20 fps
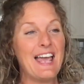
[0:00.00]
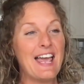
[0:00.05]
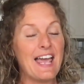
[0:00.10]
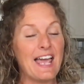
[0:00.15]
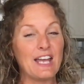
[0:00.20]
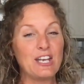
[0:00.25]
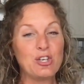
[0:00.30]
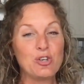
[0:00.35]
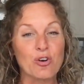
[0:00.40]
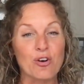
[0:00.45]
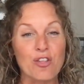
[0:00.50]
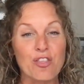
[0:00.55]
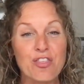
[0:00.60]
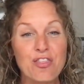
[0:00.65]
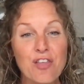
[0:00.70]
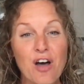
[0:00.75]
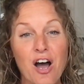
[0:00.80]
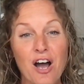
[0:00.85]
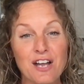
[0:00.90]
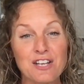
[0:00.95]
and your
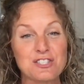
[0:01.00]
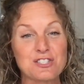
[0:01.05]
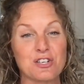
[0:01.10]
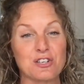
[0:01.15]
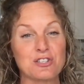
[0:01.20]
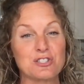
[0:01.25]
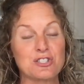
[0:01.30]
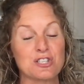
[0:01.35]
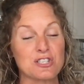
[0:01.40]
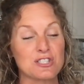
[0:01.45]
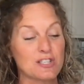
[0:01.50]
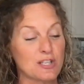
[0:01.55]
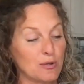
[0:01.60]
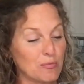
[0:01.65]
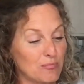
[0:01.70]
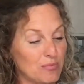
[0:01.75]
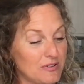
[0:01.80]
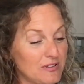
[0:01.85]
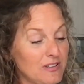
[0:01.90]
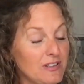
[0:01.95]
thoughts are just
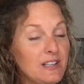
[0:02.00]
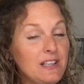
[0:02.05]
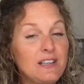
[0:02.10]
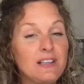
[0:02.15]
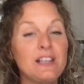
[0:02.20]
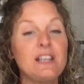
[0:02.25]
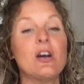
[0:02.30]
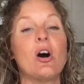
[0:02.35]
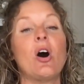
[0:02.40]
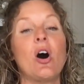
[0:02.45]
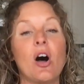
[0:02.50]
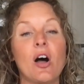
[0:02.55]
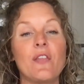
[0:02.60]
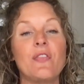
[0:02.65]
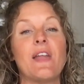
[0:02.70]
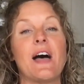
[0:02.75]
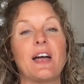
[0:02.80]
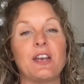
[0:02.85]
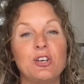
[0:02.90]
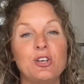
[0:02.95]
completely on
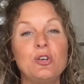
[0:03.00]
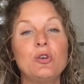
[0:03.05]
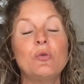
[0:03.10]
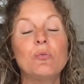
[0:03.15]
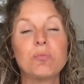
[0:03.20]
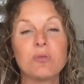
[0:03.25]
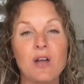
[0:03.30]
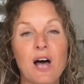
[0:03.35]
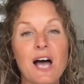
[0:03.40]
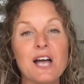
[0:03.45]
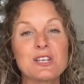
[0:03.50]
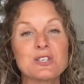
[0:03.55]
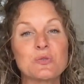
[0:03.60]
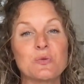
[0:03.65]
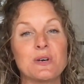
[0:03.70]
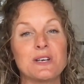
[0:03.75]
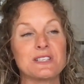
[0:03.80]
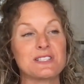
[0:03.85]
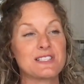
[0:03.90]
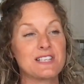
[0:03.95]
that new plot
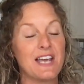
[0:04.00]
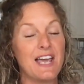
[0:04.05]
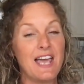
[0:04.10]
twist